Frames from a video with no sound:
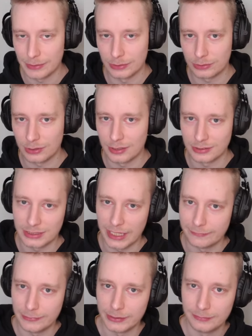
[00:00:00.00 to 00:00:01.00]
into con
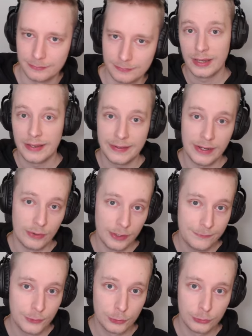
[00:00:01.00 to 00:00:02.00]
safely. Now
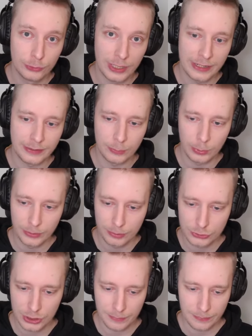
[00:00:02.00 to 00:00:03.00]
if you do land the
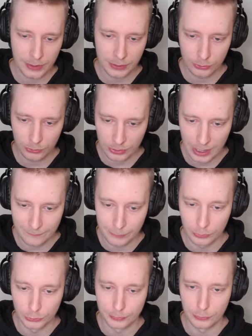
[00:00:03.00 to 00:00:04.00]
window jump, then you have
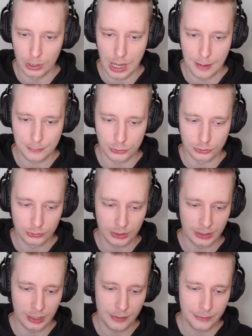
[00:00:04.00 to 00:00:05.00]
multiple options. You
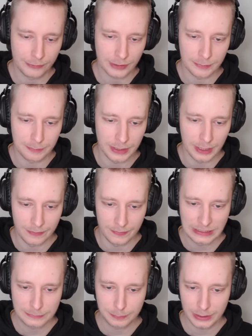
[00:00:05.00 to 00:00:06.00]
can either get behind
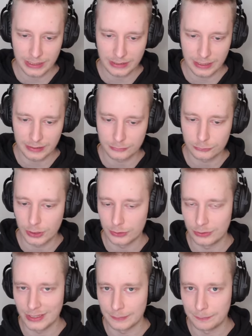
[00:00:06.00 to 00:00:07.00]
this plate and try
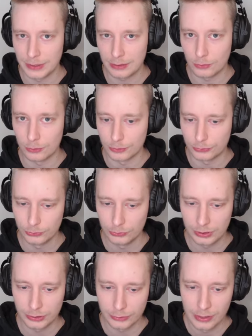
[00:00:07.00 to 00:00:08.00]
to get a pick or two
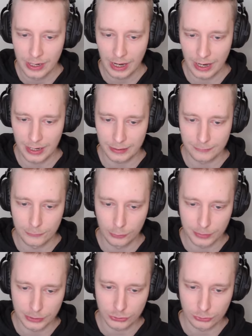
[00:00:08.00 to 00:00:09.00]
here, and if
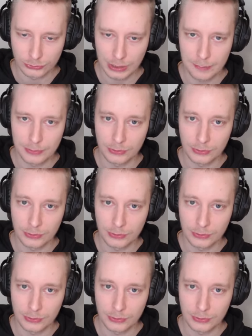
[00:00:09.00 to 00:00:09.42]
nobody shows up